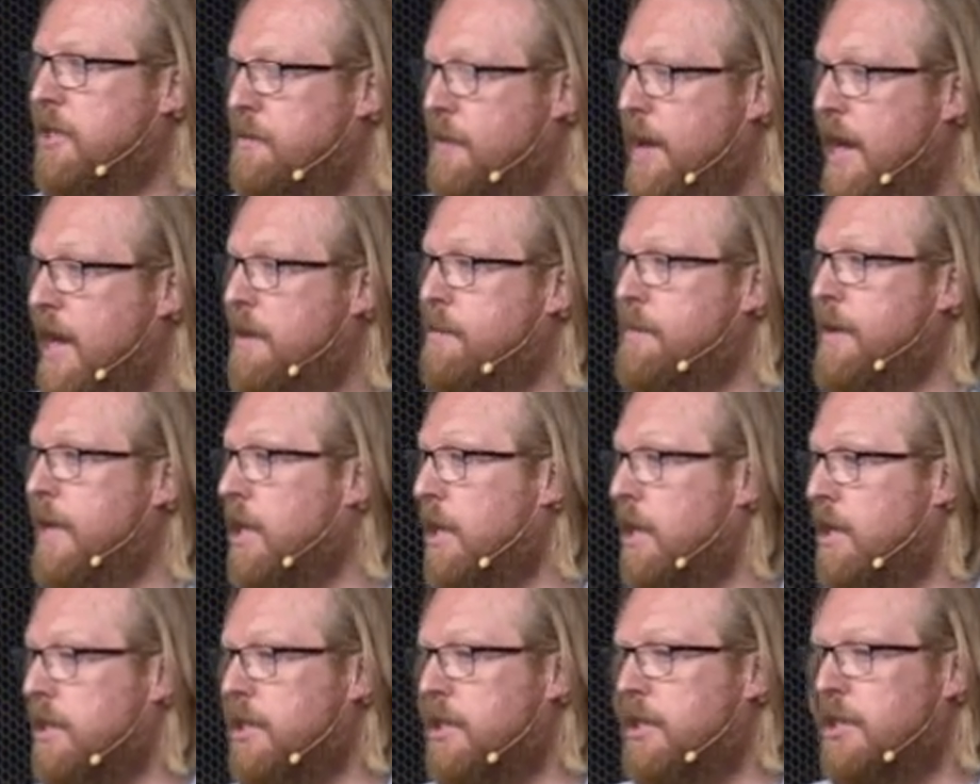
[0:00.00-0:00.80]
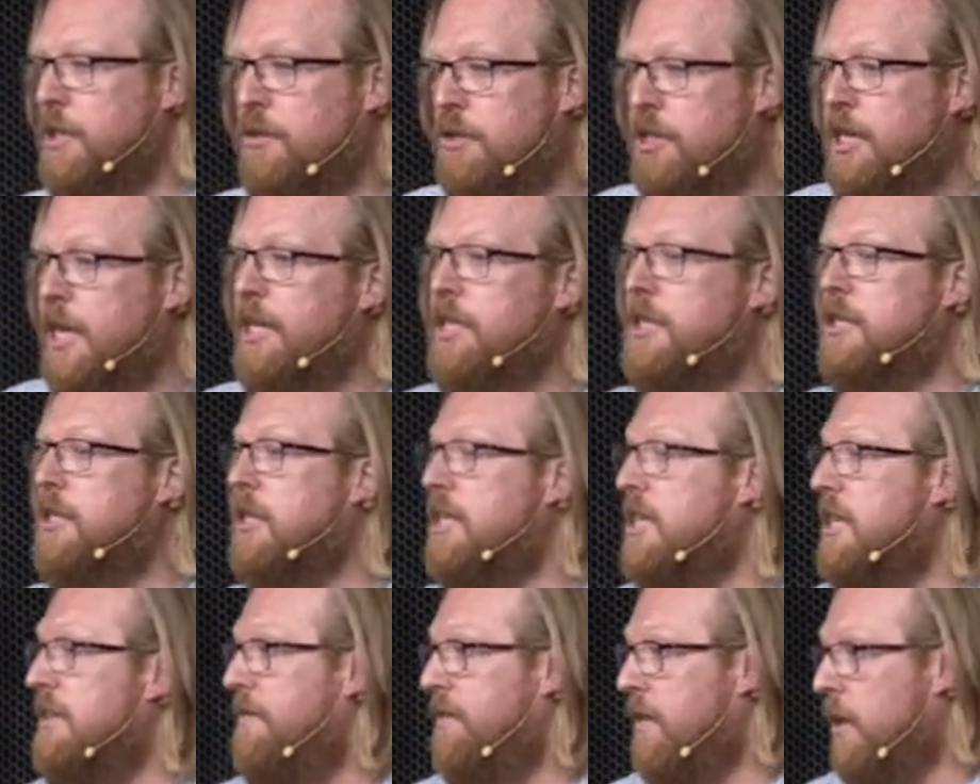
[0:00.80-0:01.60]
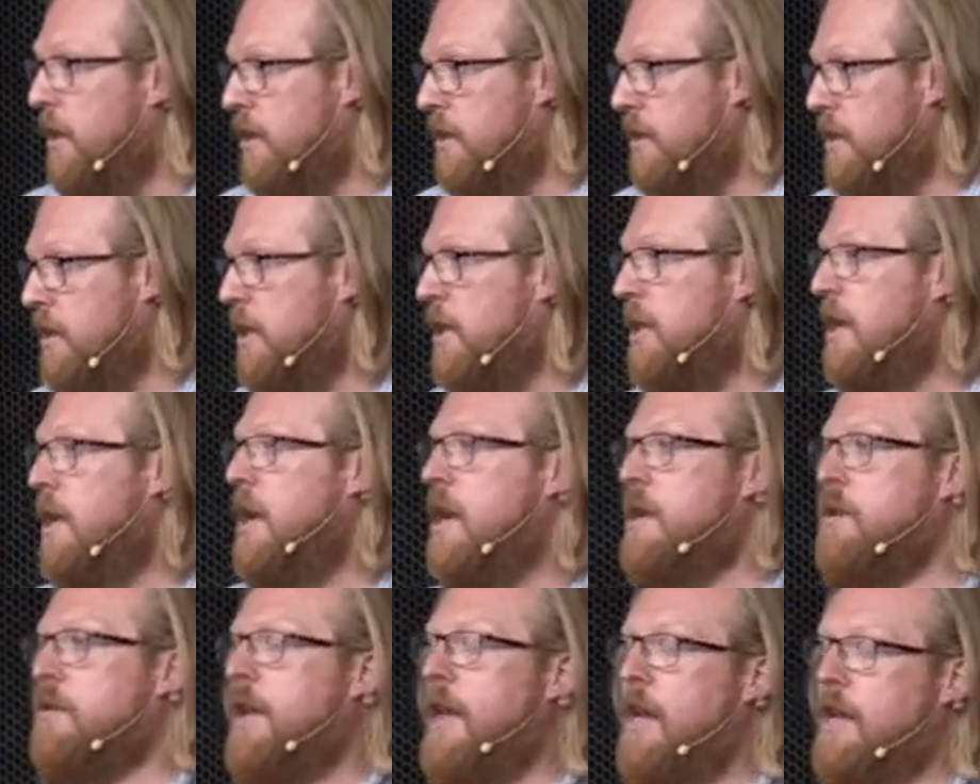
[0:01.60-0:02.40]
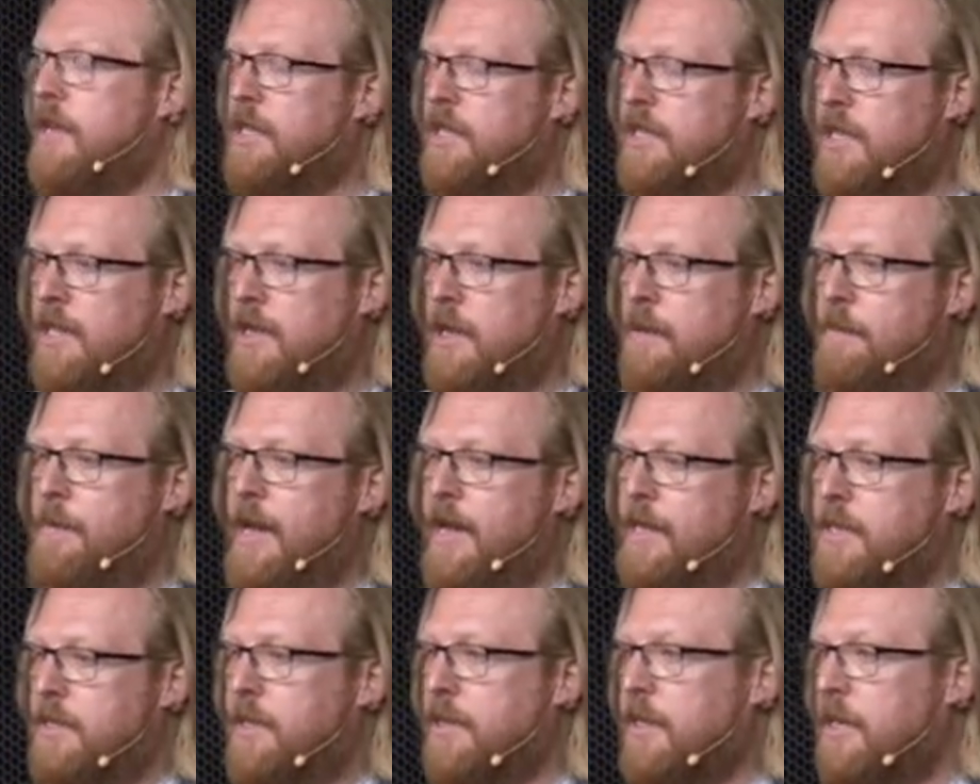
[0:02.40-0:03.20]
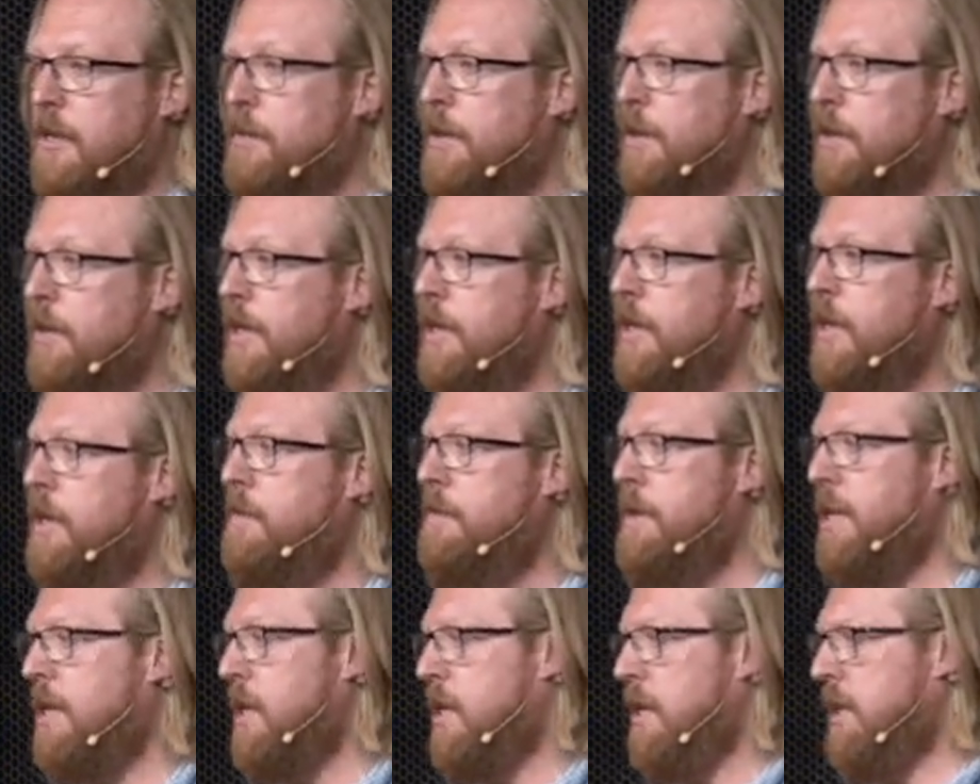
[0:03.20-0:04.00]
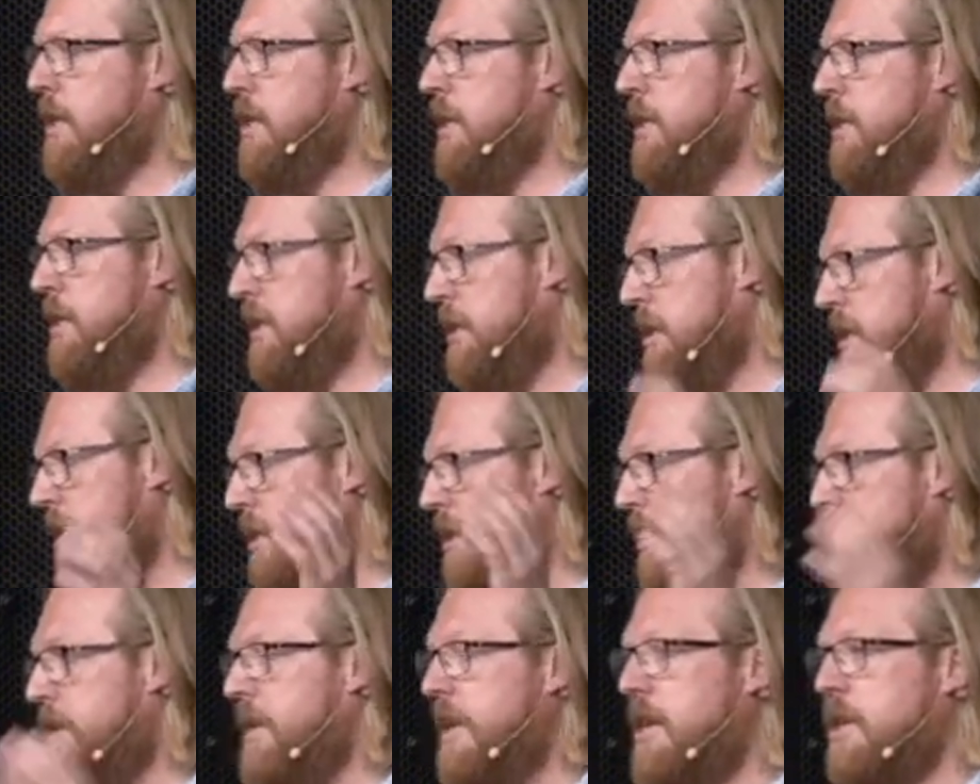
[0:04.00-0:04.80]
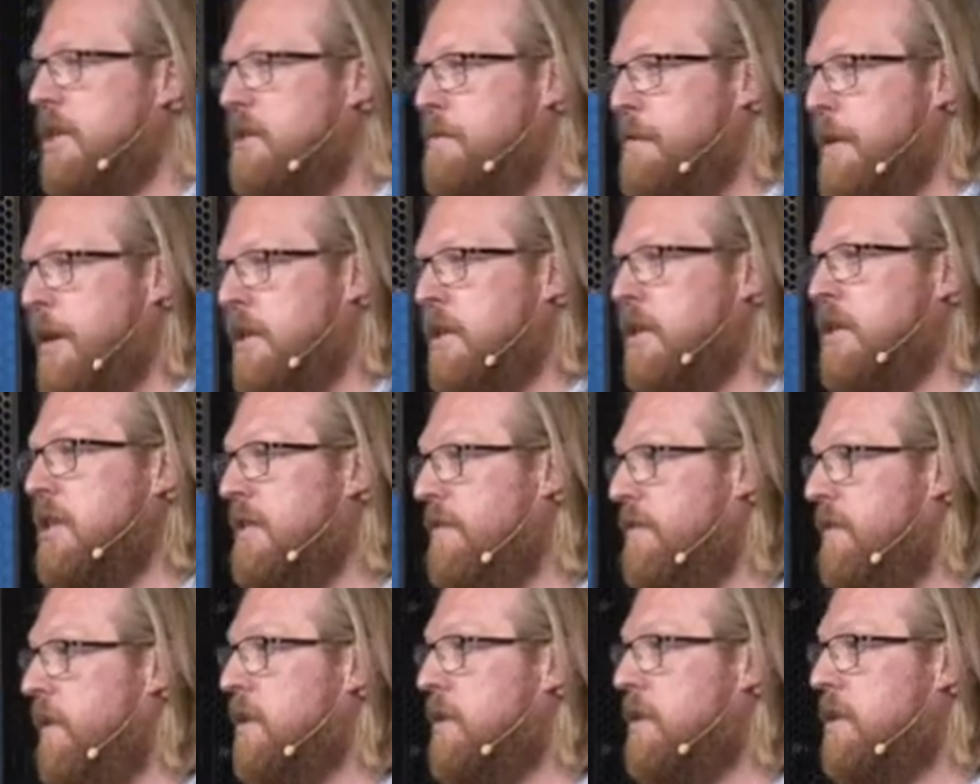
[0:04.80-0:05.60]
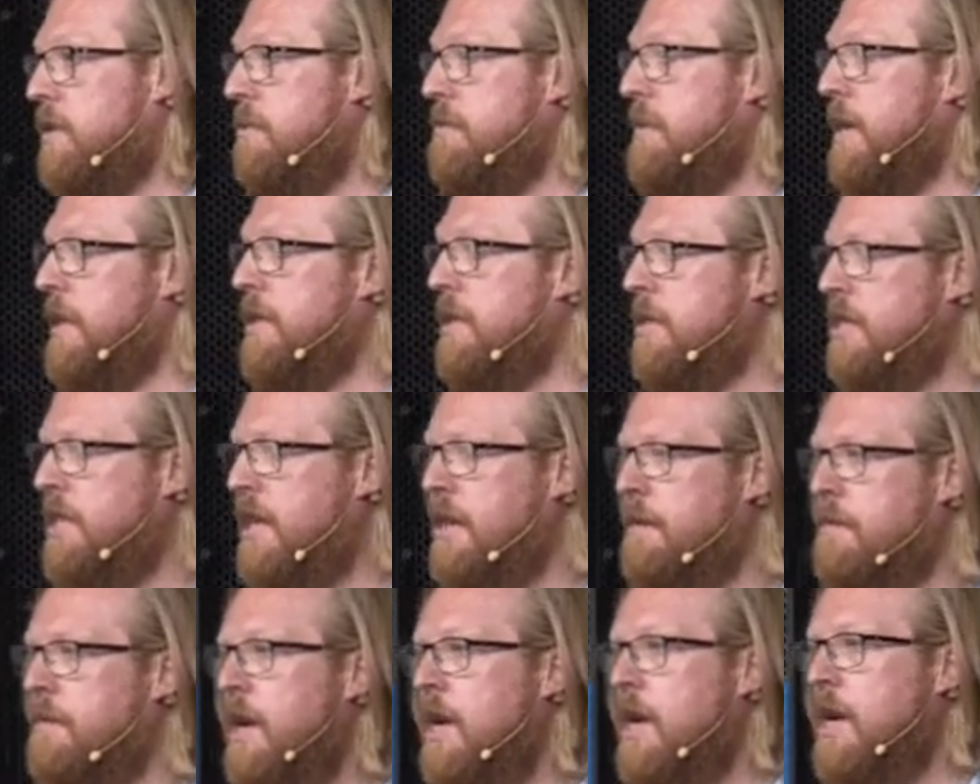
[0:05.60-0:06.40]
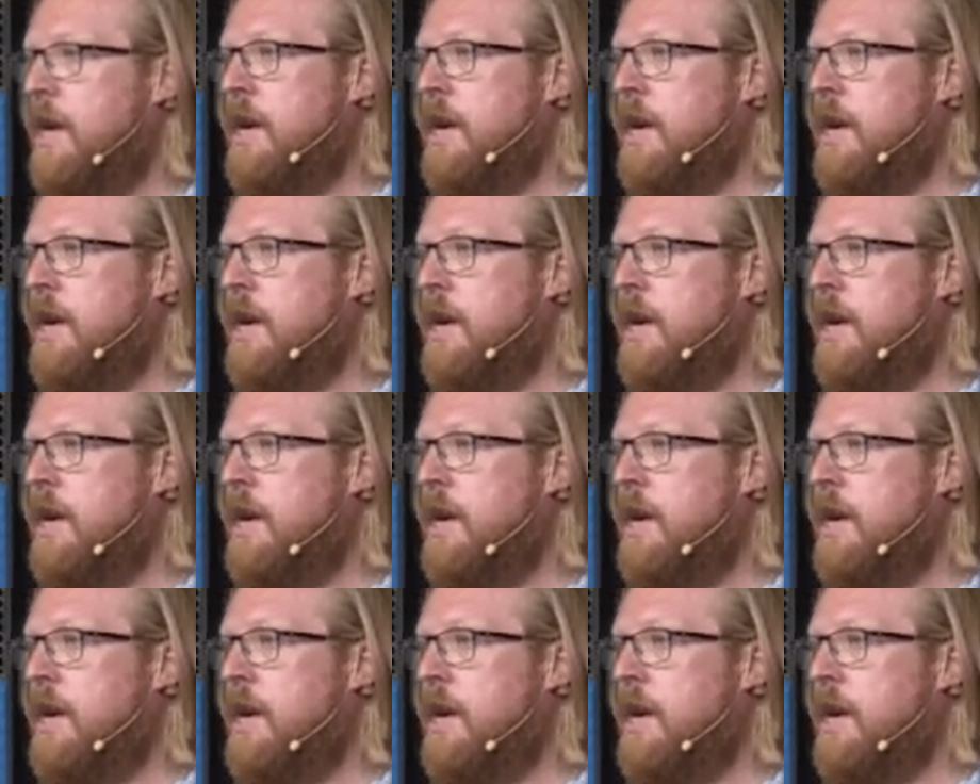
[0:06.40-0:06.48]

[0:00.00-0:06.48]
back because you changed the default, and you can't set that back to the community because they expect the defaults to remain the same.